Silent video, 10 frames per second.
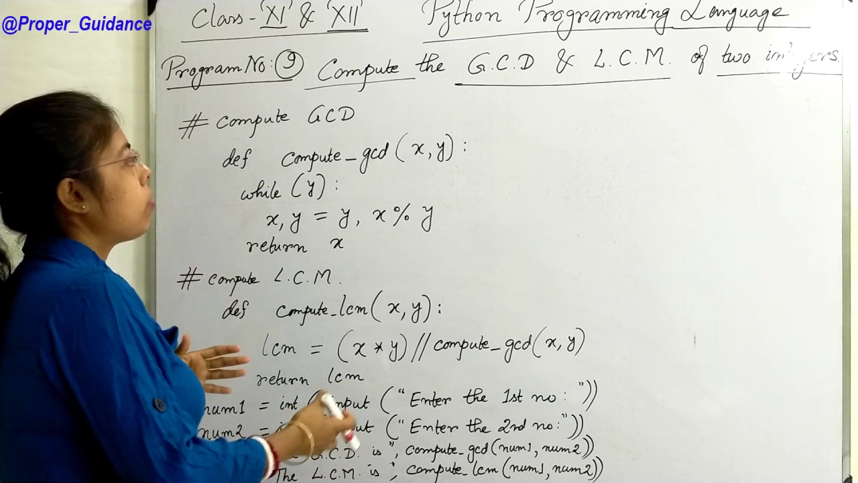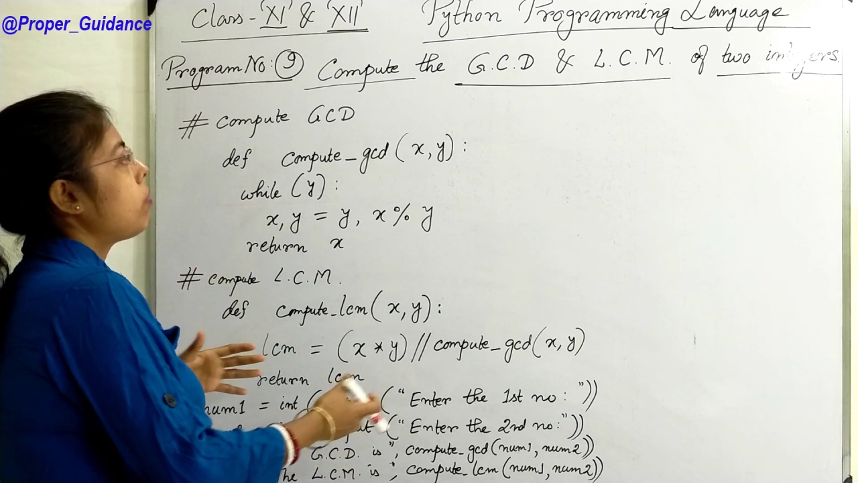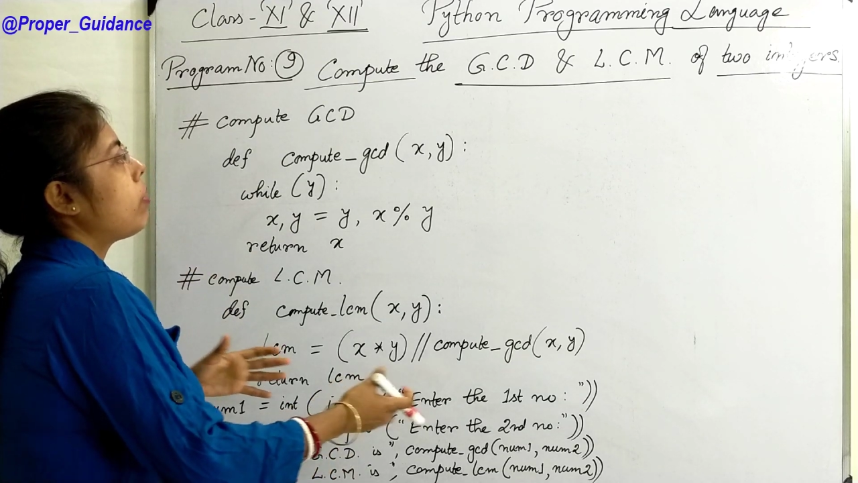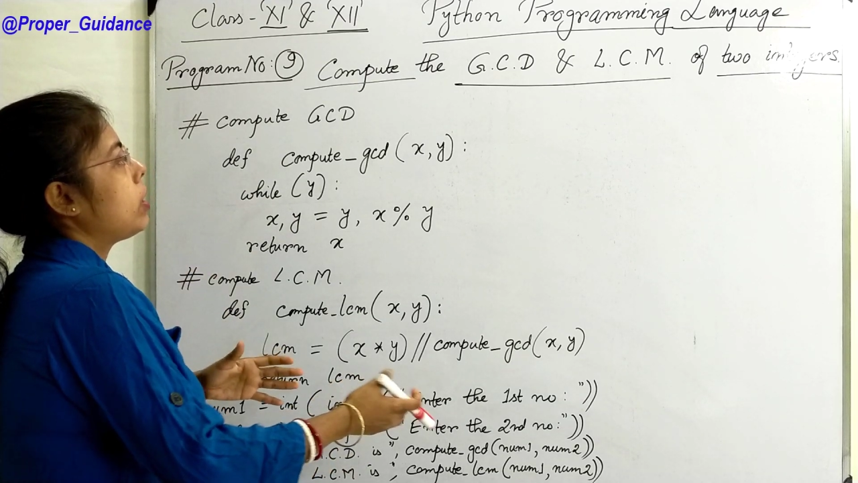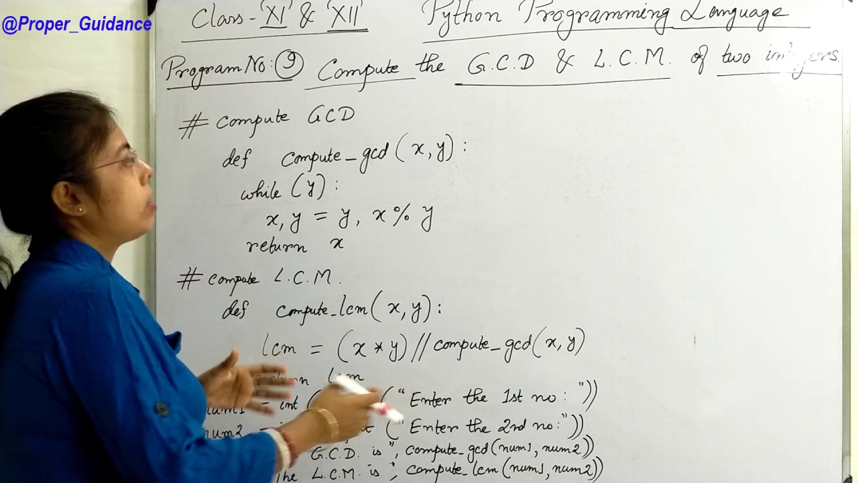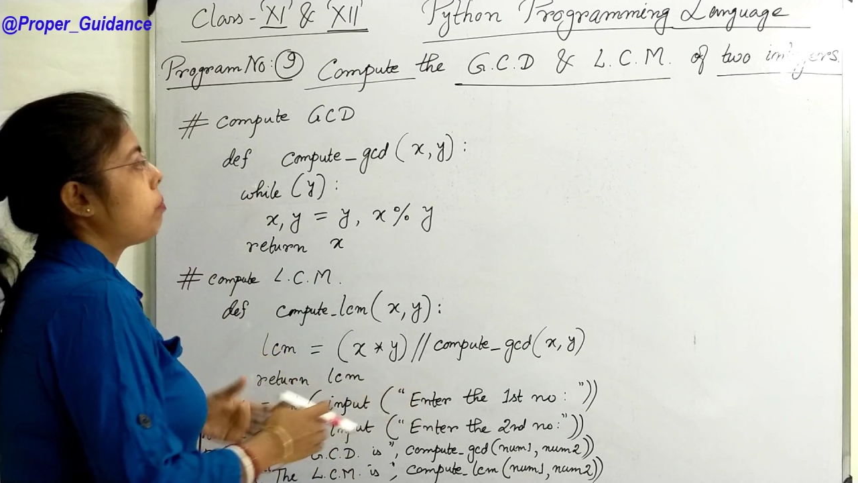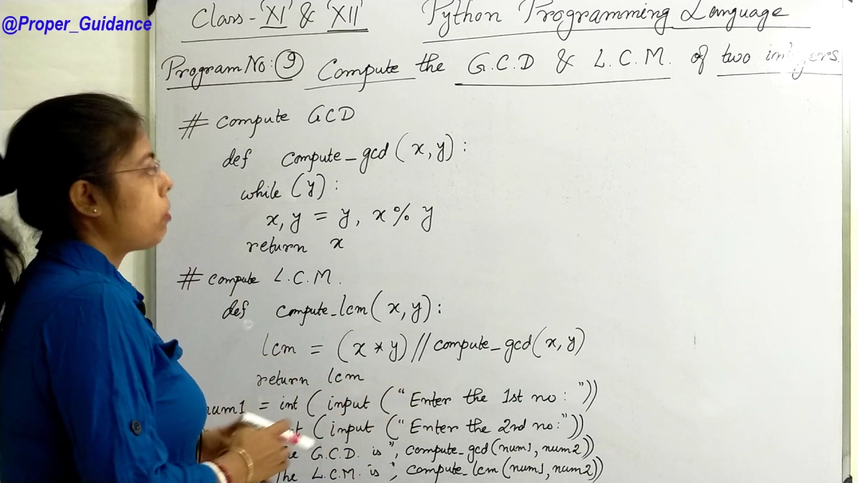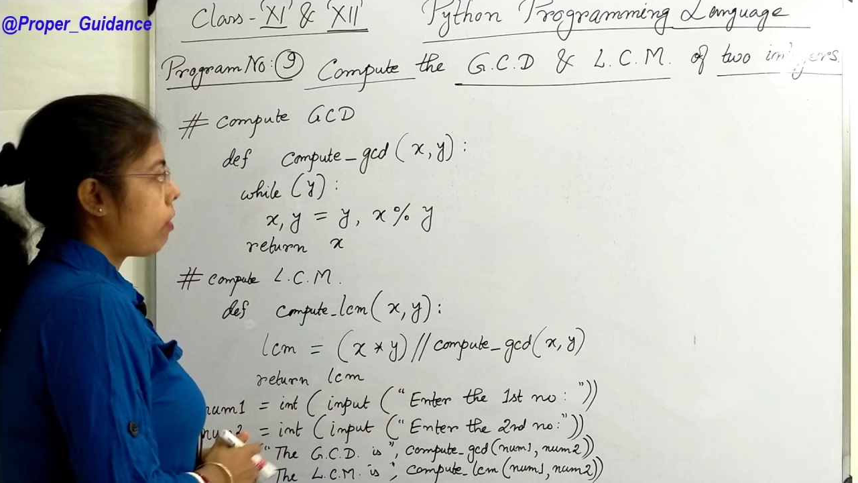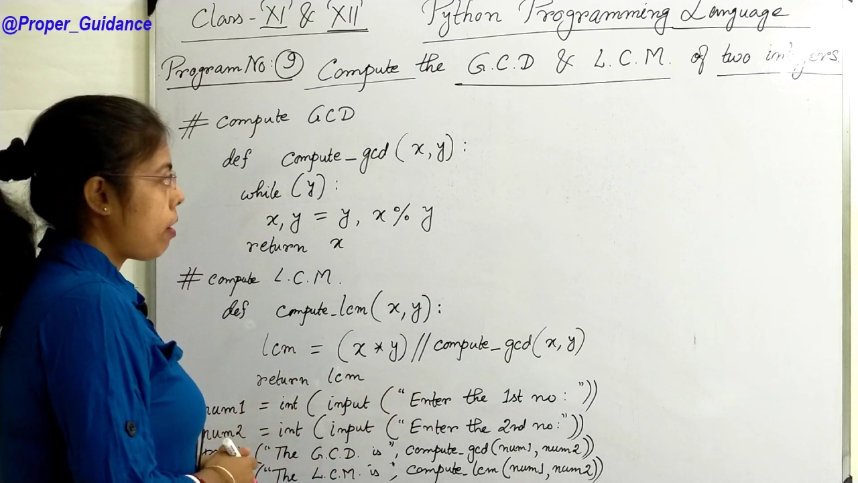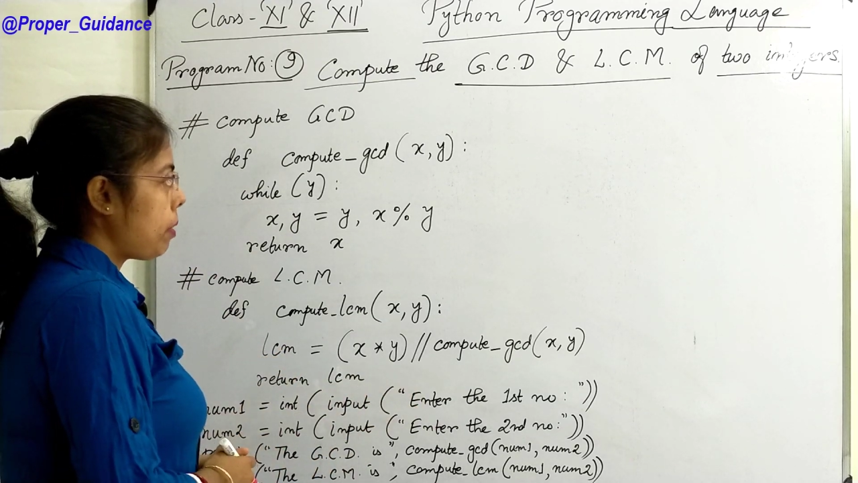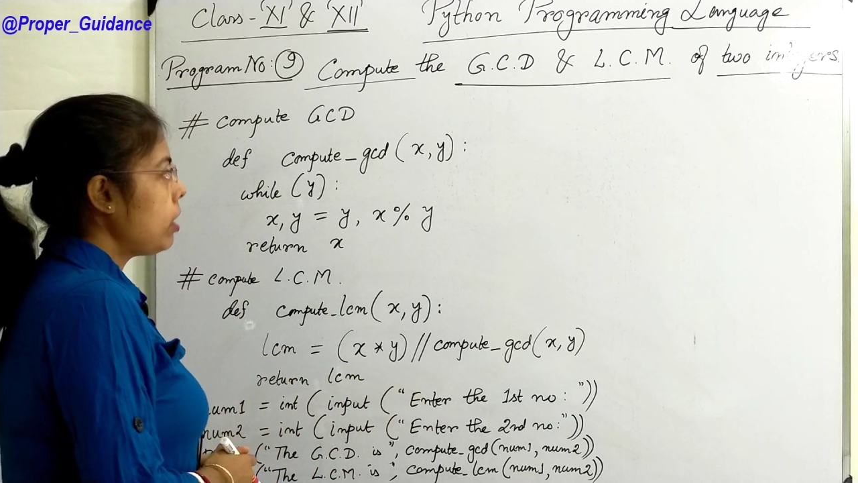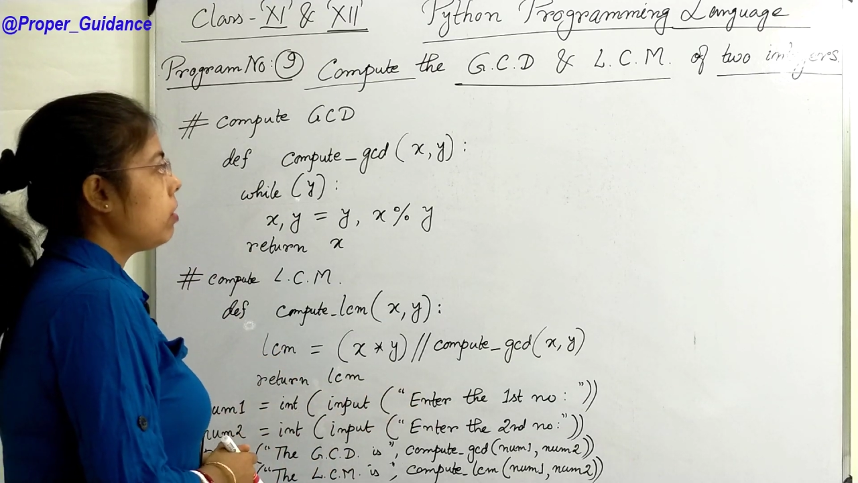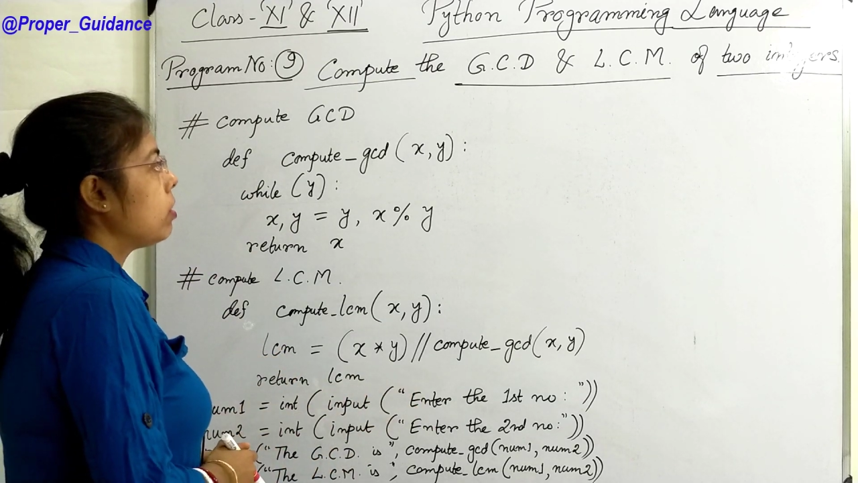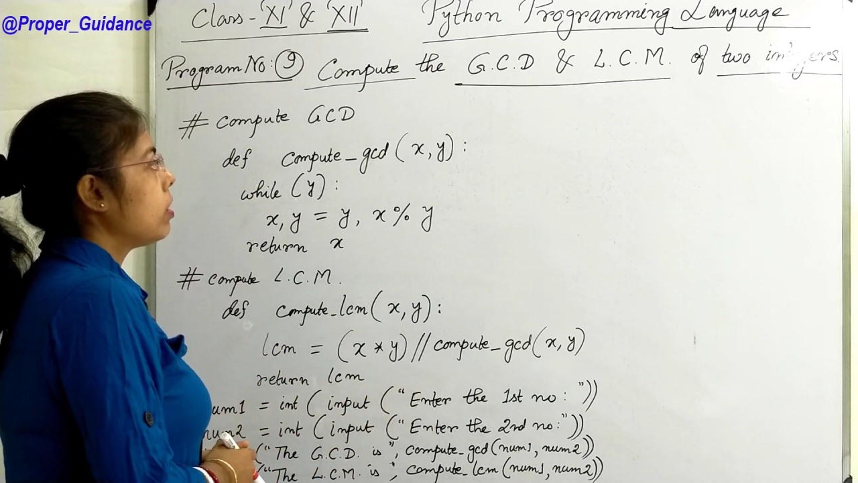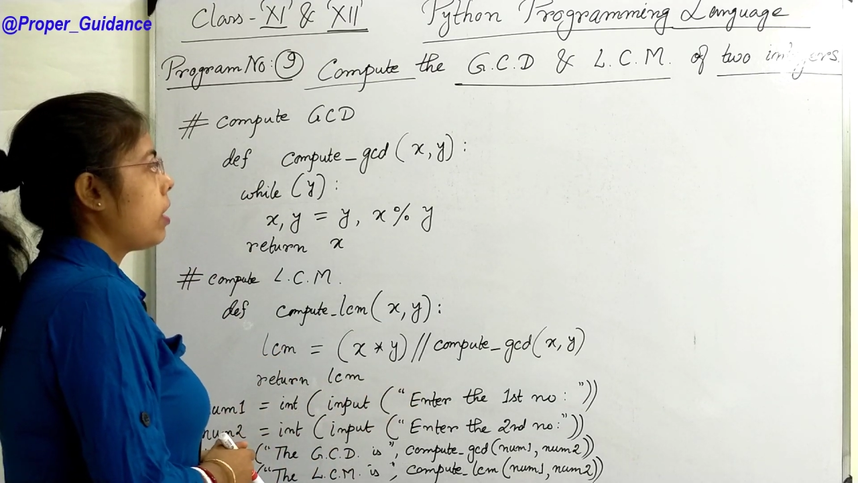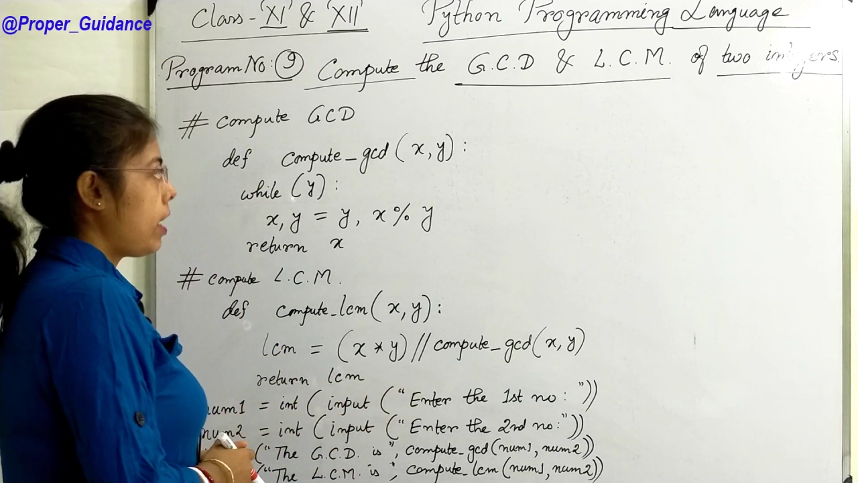for further programming